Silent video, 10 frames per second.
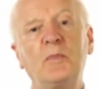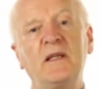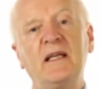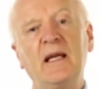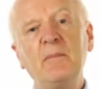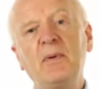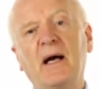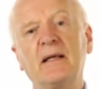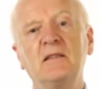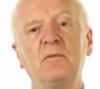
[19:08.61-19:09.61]
or be
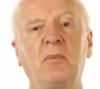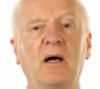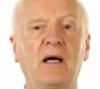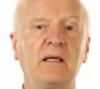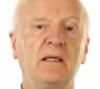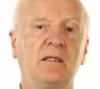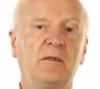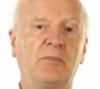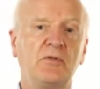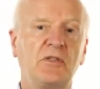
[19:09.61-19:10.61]
impacted by
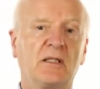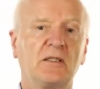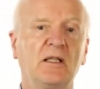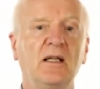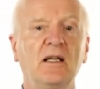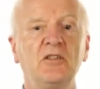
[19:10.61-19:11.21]
the project,